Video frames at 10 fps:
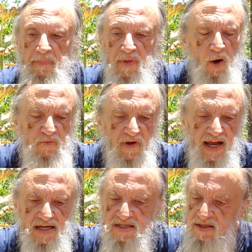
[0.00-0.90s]
No
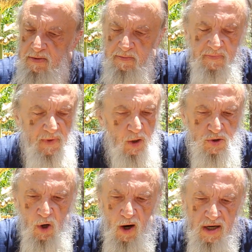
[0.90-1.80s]
fees, no
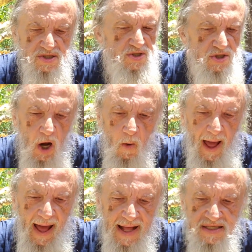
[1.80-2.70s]
charge, no
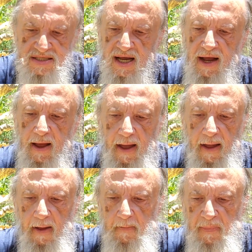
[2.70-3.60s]
ads,
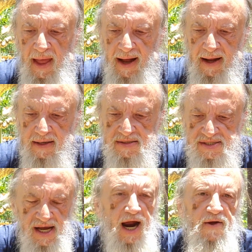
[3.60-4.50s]

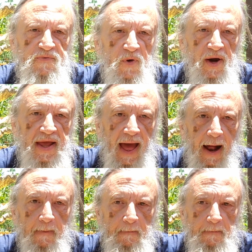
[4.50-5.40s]
sign up for an
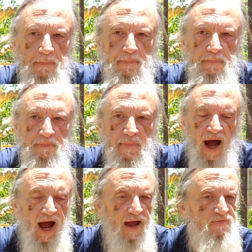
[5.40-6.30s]
account.
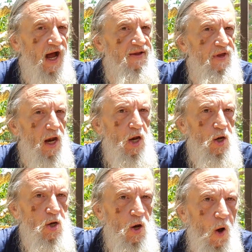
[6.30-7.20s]
I have
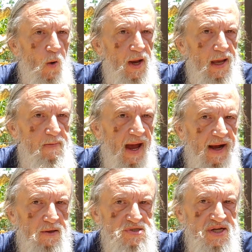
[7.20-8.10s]
gotten no
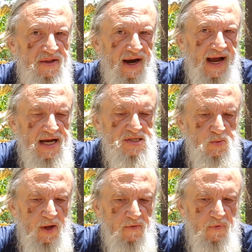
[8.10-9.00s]
emails in the last
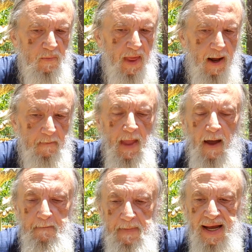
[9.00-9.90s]
week from them.
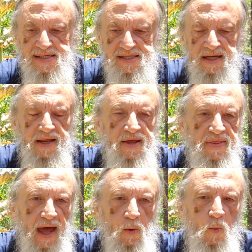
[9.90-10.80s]
Basically,
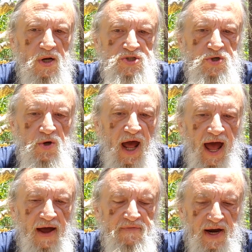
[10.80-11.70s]
they want you to
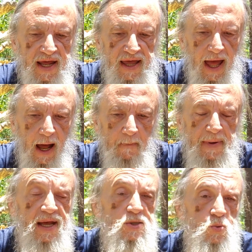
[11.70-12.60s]
have an account
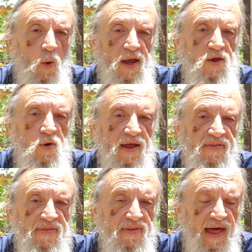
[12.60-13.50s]
because what you
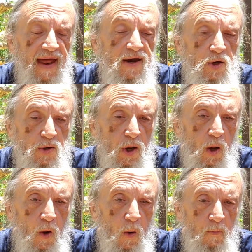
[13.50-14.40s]
can then
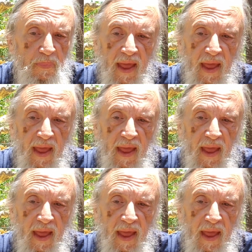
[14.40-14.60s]
do